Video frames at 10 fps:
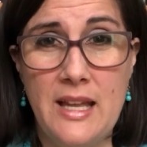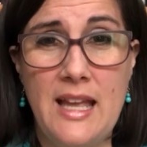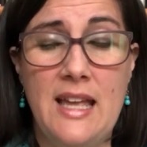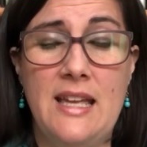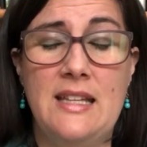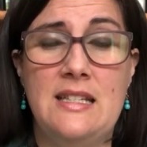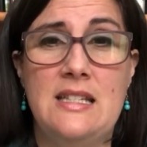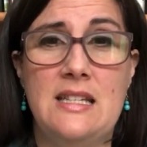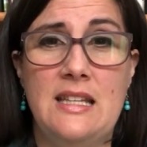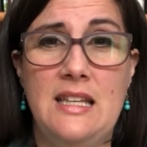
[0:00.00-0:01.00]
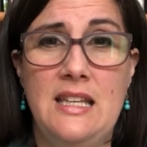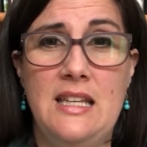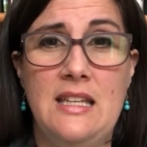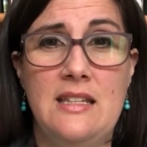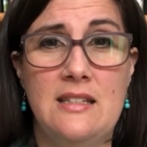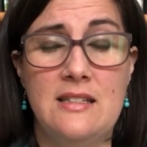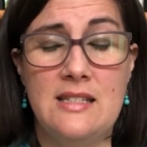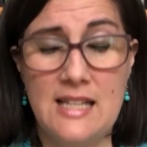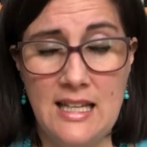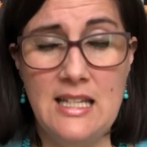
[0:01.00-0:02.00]
And he
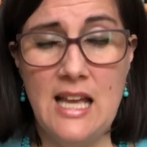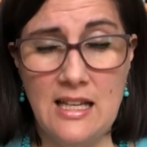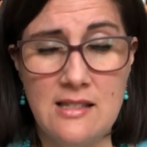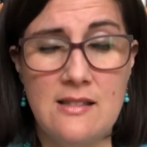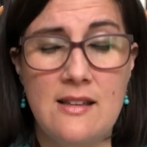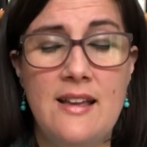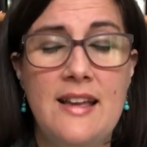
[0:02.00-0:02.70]
said, Yes.